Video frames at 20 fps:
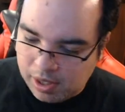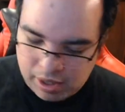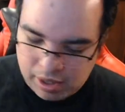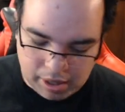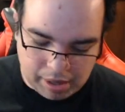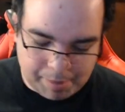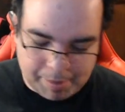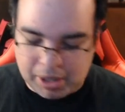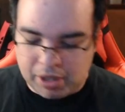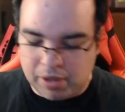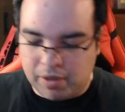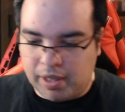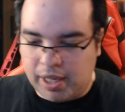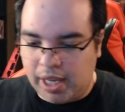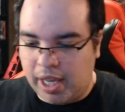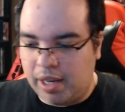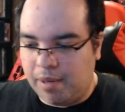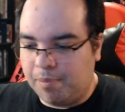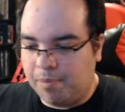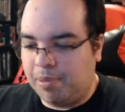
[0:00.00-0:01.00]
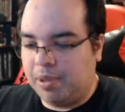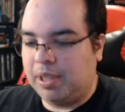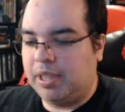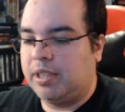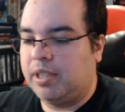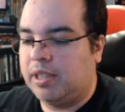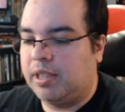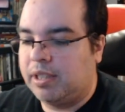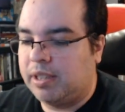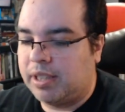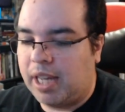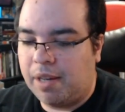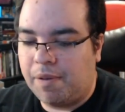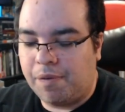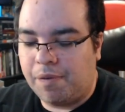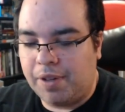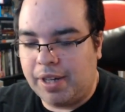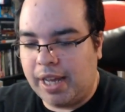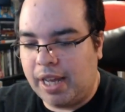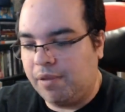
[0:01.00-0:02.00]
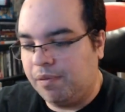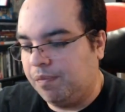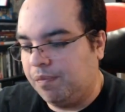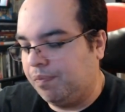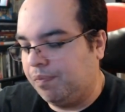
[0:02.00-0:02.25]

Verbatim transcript: let me go ahead and put these to the side for now.